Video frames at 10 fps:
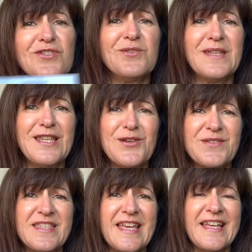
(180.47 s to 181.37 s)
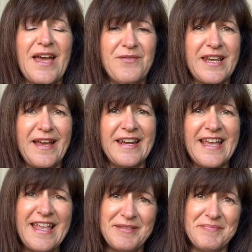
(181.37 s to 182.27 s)
doing the odd thing every now and
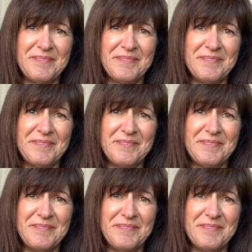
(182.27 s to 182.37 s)
again.